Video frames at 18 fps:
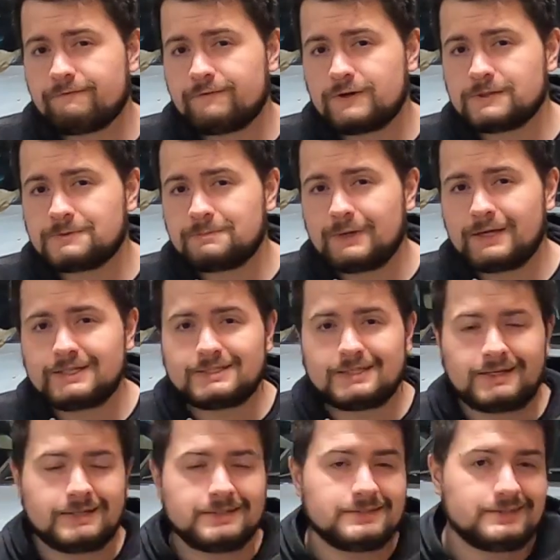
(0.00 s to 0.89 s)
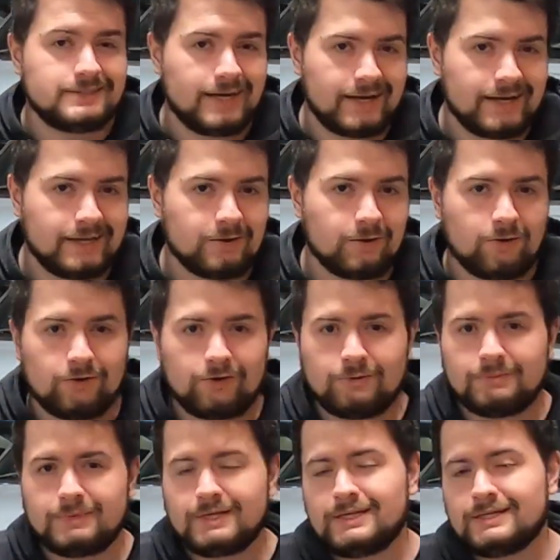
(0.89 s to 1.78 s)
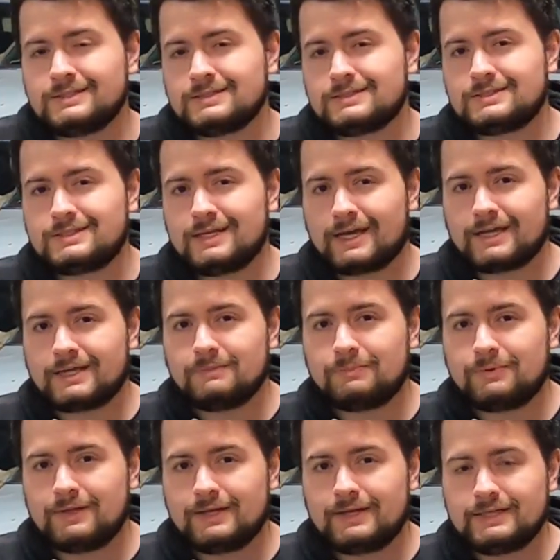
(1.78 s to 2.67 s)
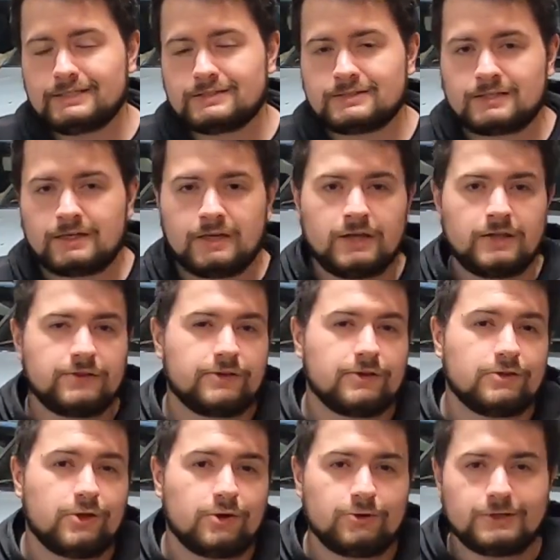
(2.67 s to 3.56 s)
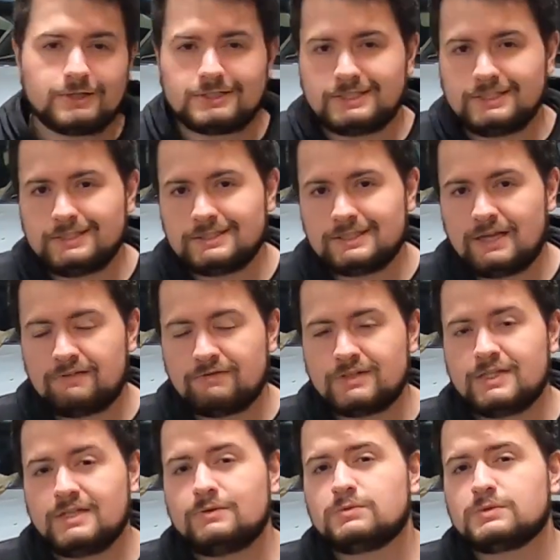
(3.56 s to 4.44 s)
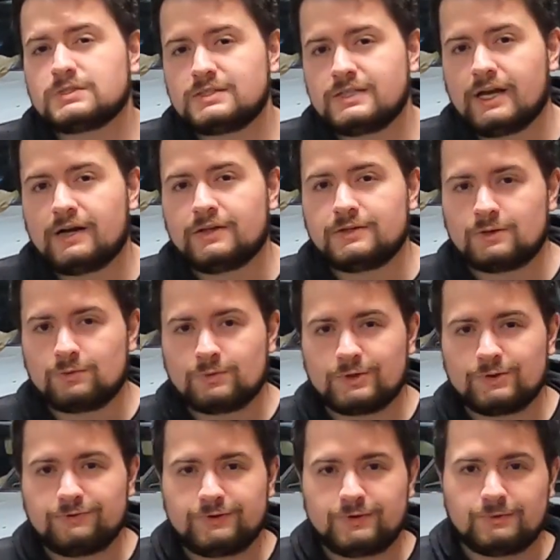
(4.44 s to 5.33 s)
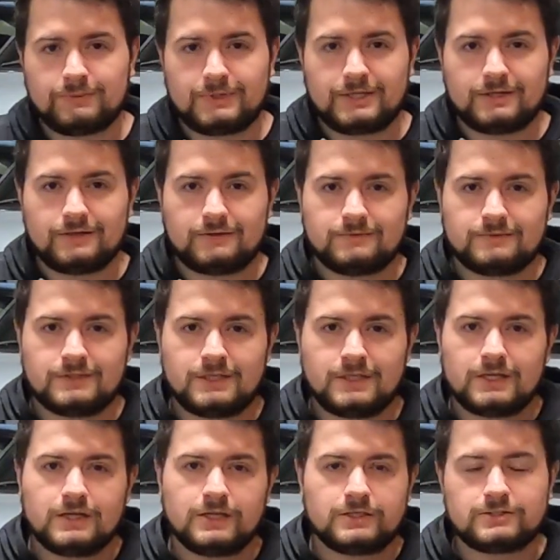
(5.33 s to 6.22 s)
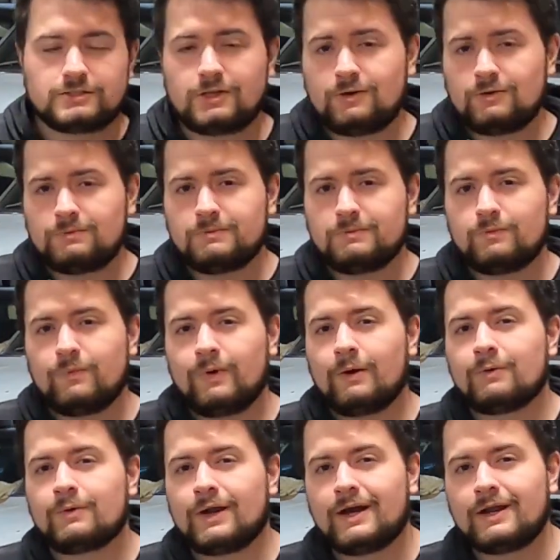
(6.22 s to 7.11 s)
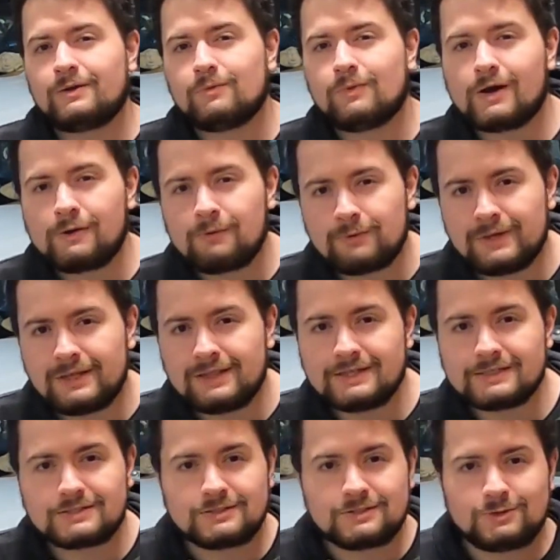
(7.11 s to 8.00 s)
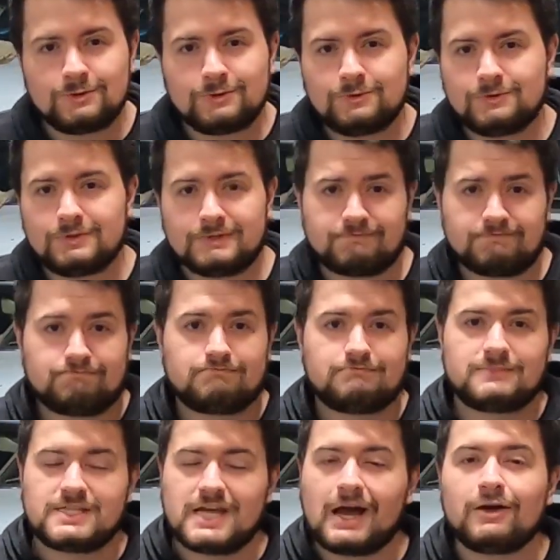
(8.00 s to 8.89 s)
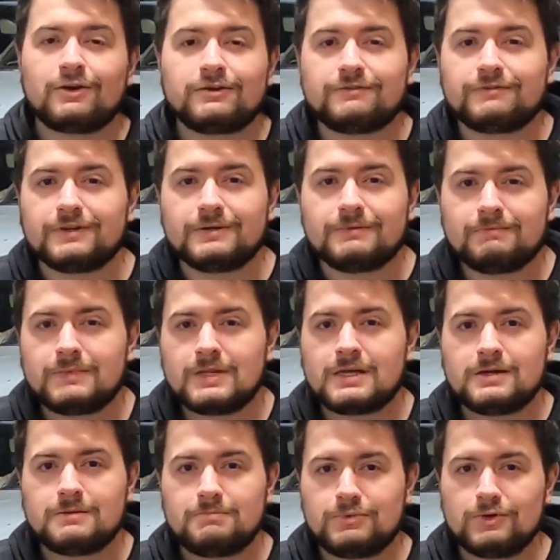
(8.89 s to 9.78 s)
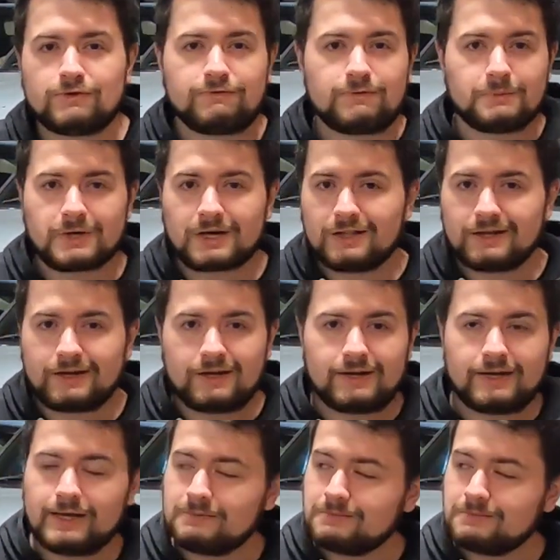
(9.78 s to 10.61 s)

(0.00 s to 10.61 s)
in first place and Denny Hulme in second place. The Lola T70 was now in the rearview mirror. So, while we're at it, why don't we listen to the sound of a beautiful McLaren